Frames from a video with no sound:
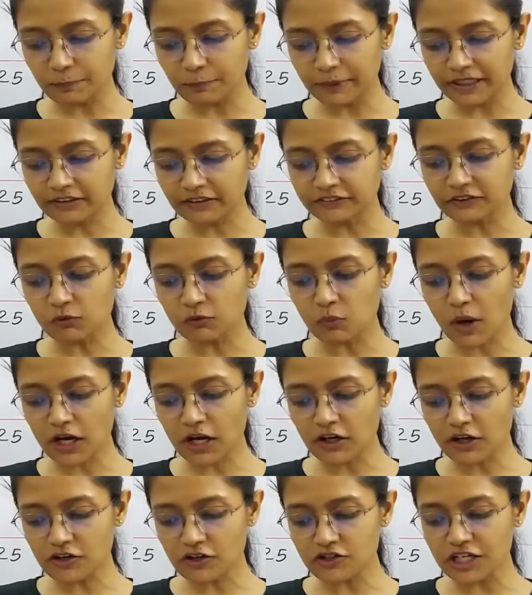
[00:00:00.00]
rupees
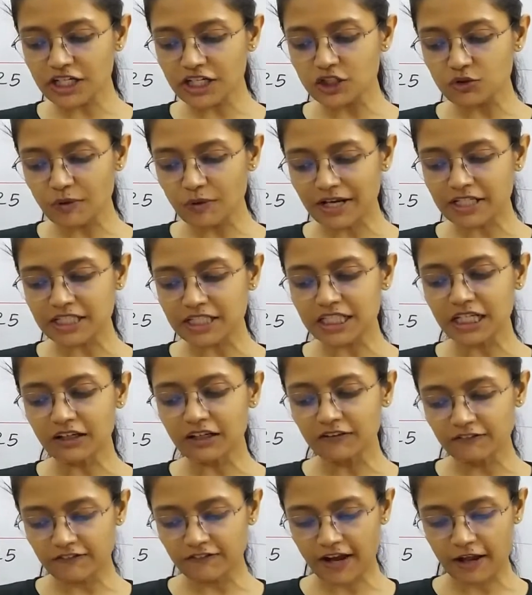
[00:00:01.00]

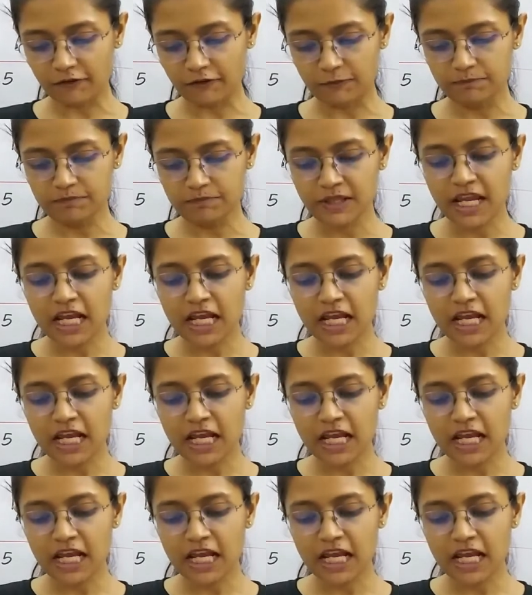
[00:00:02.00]
125.